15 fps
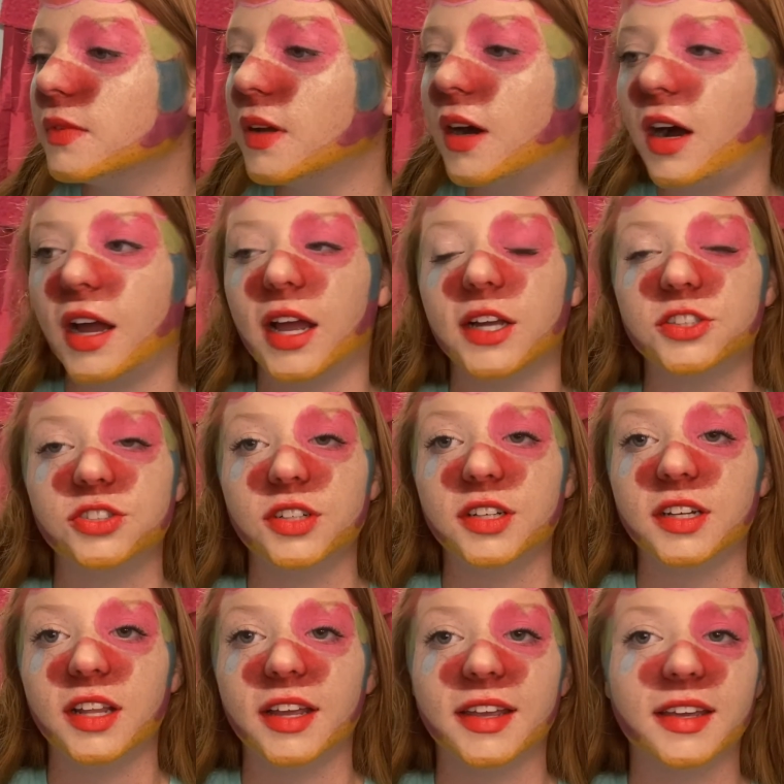I actually
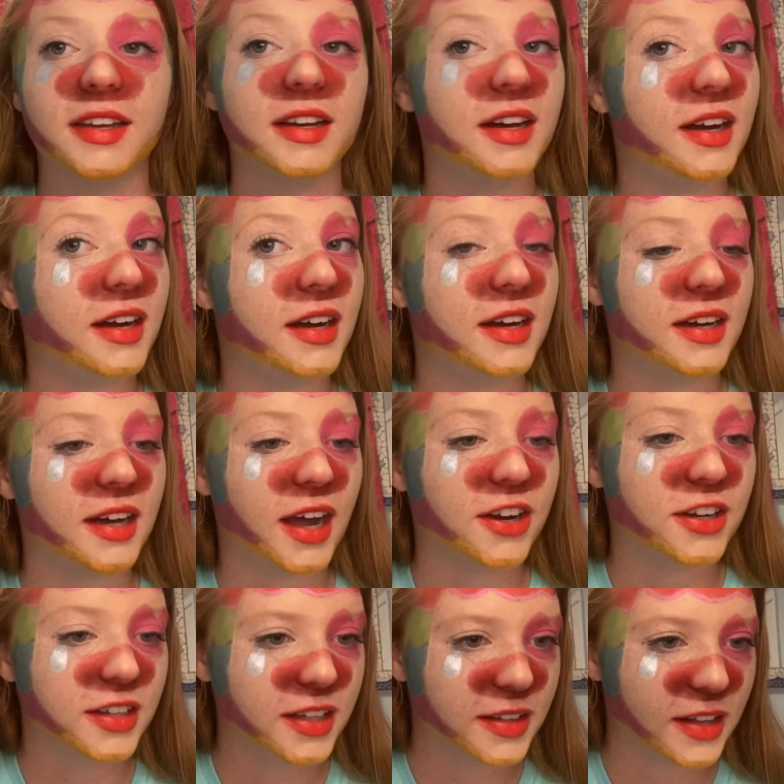I
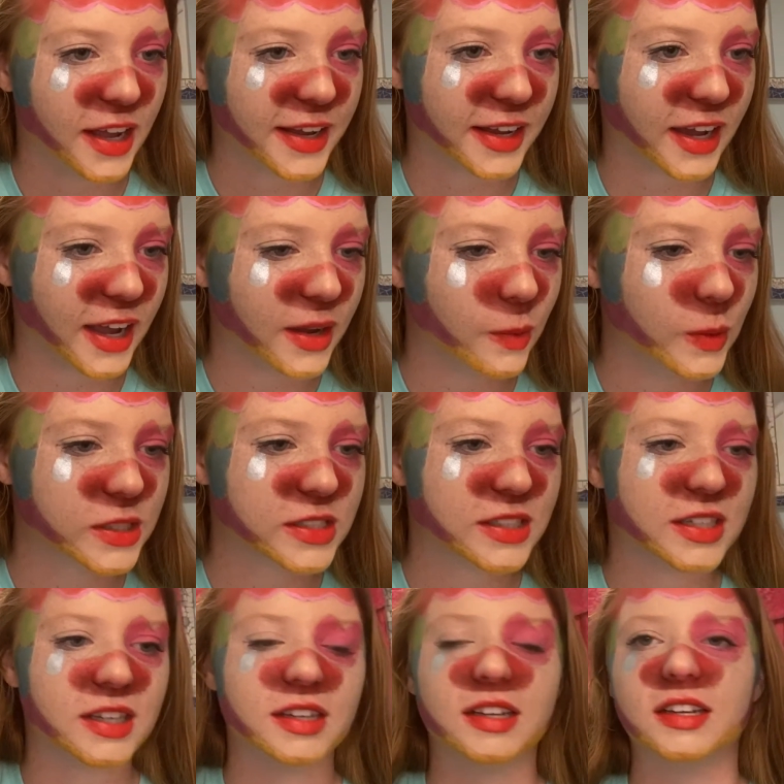really like it. I wasn't
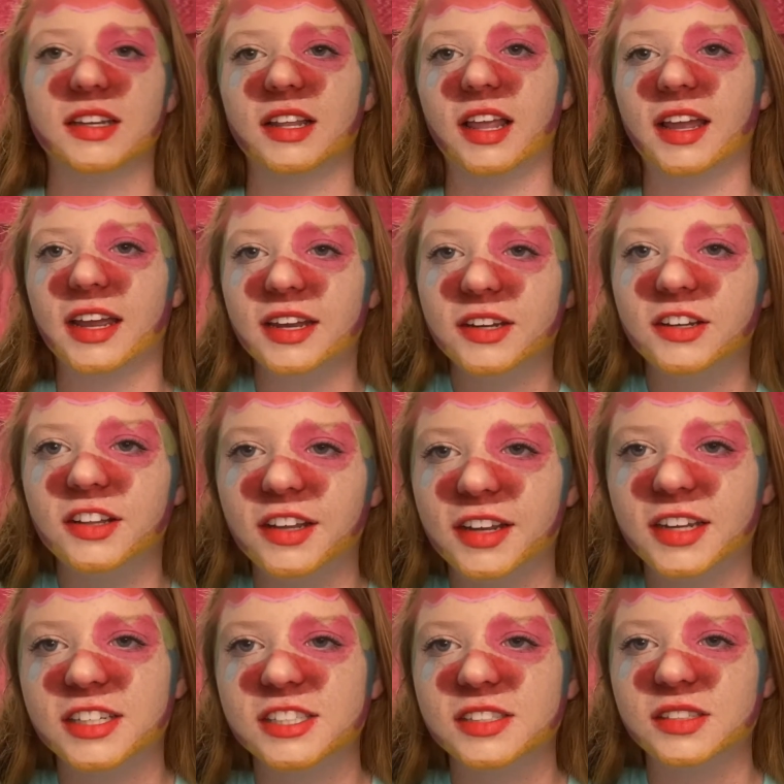like, I didn't really
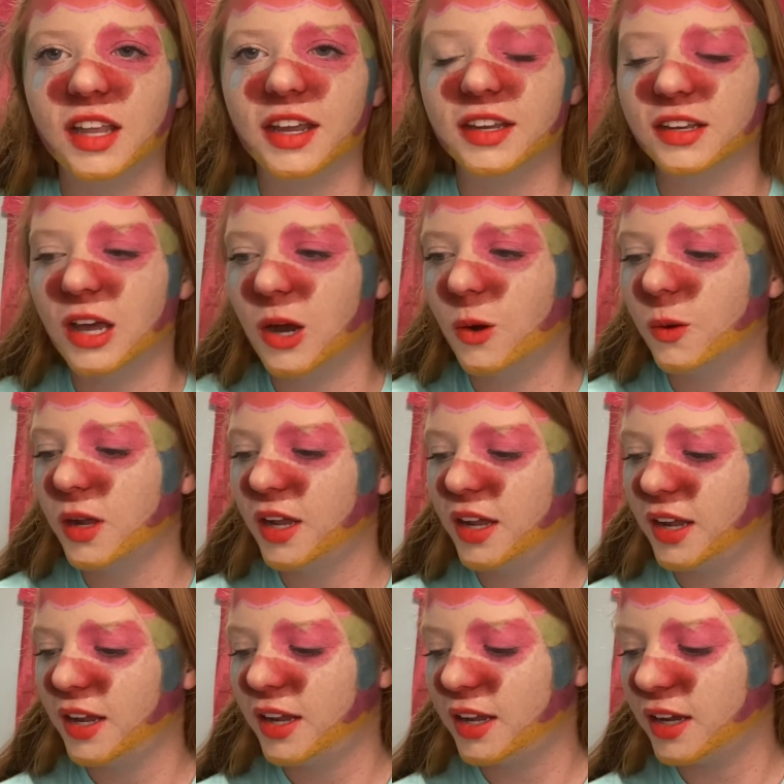know
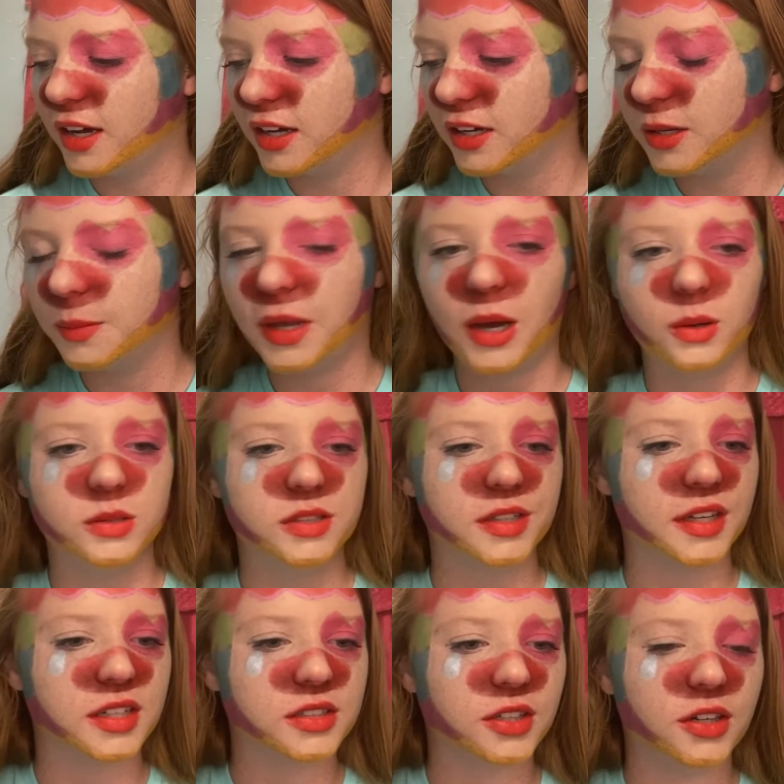how it's
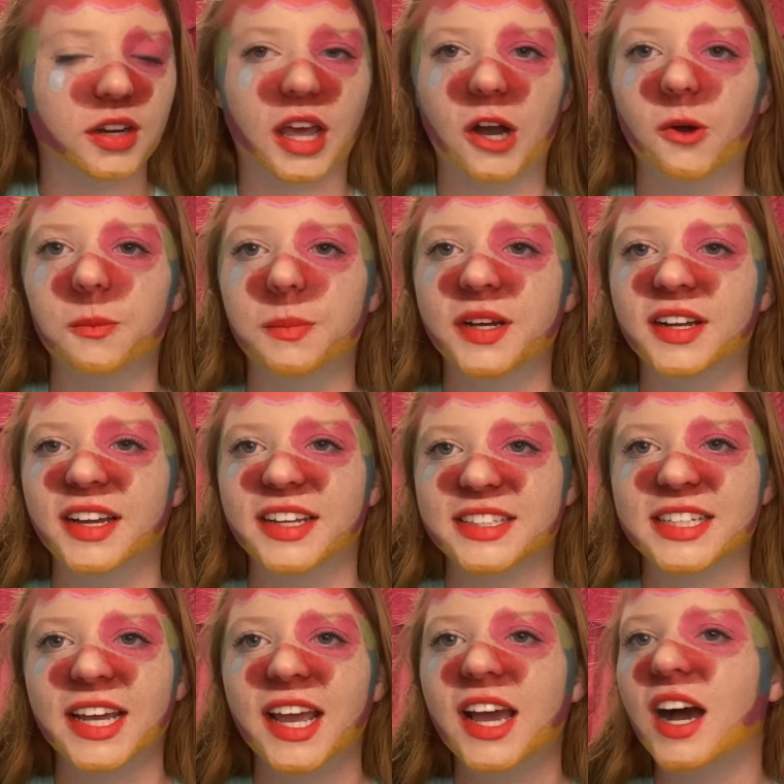gonna turn out, but
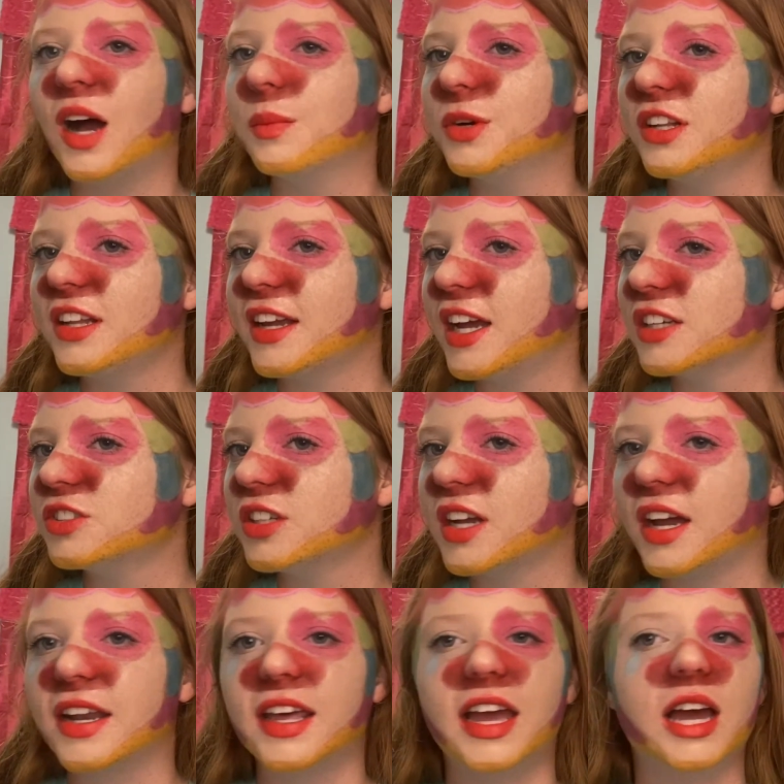I'm really actually
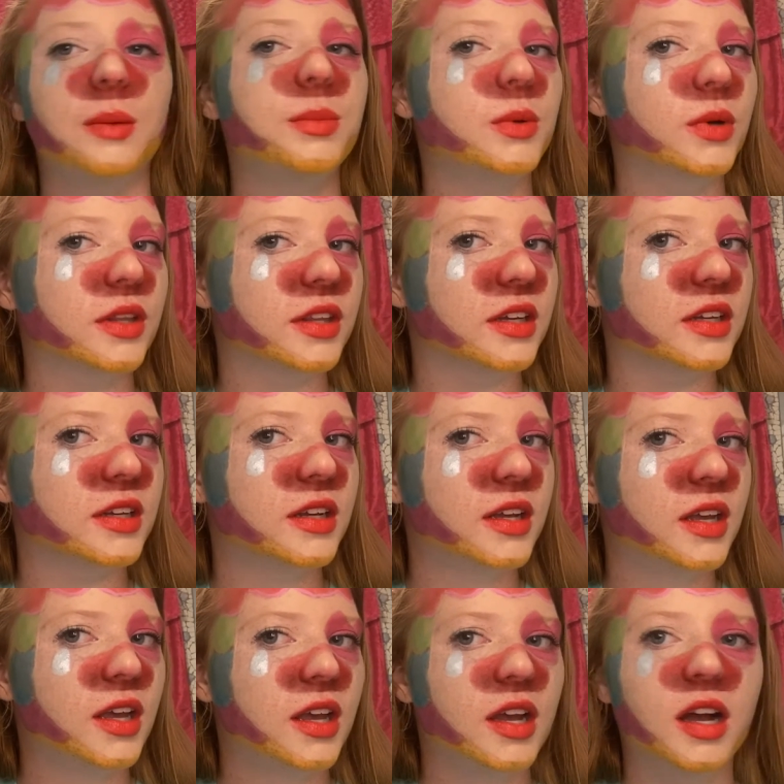kind of happy with it.
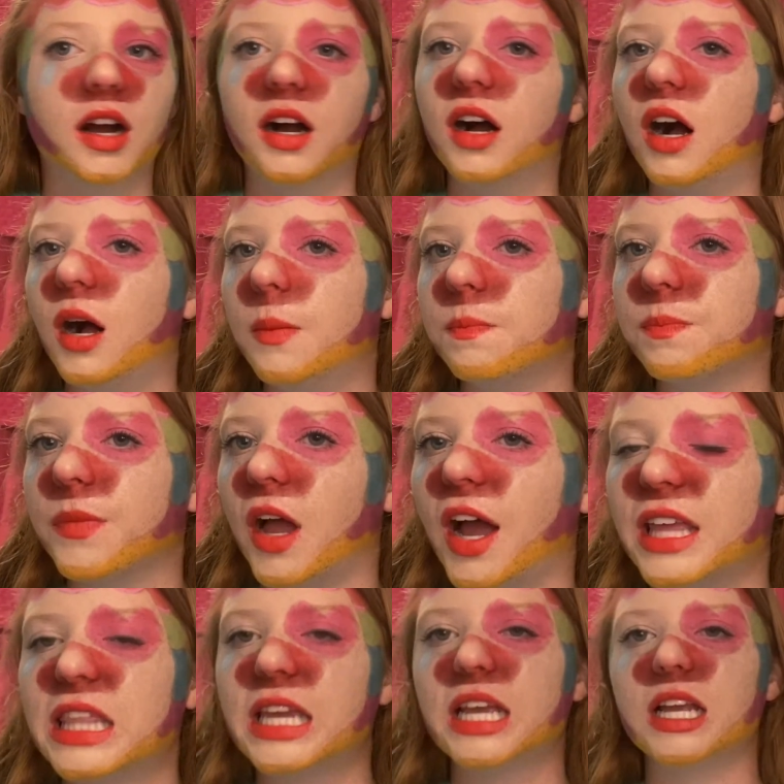I
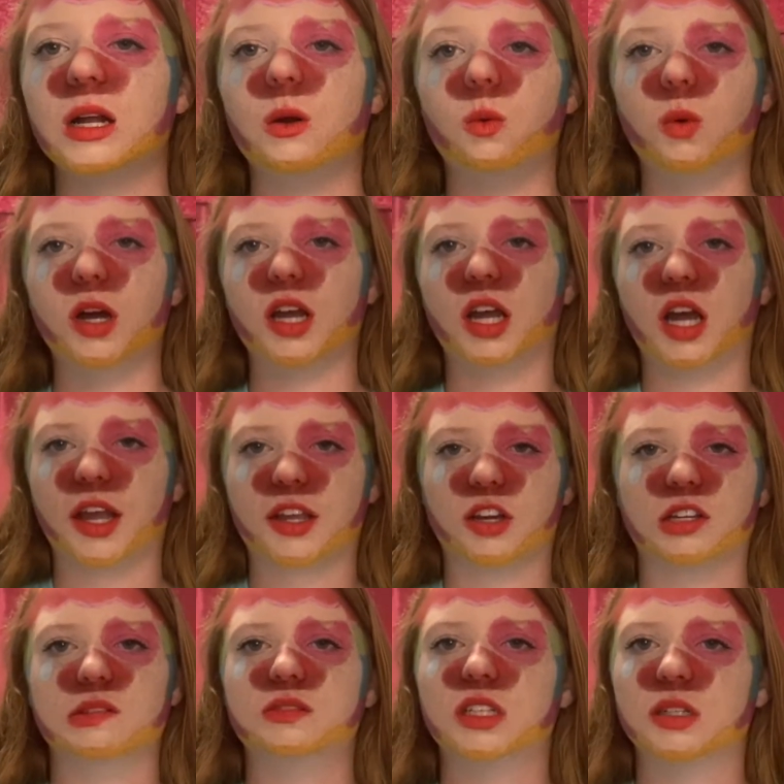think what I could
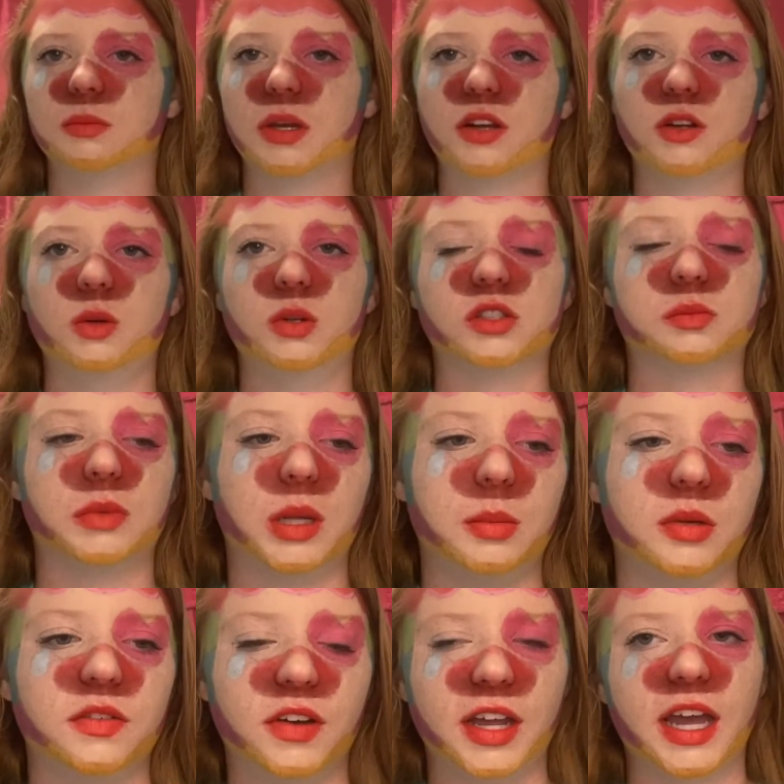have done better was maybe
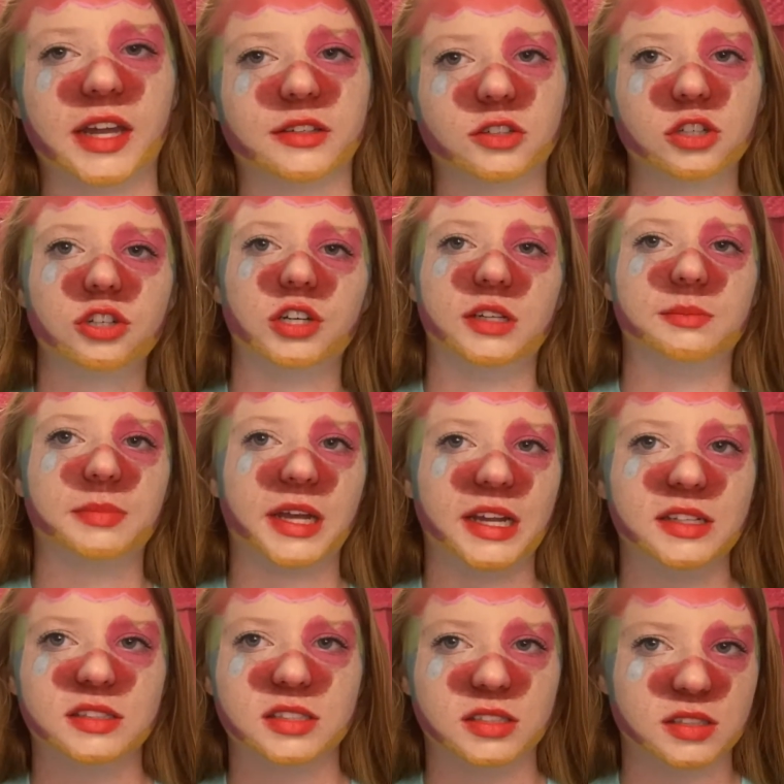if I had cream
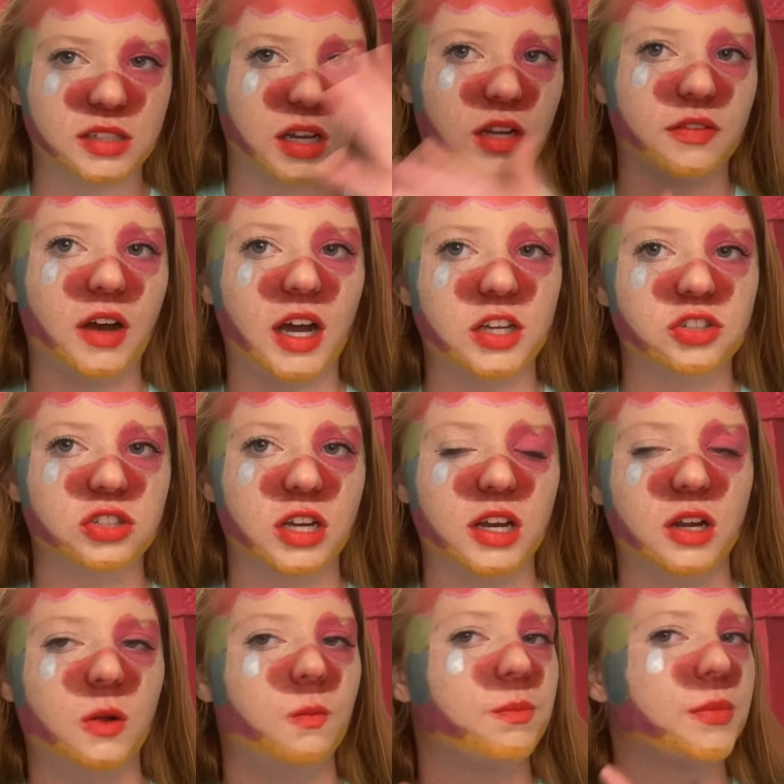paints instead of eyeshadow,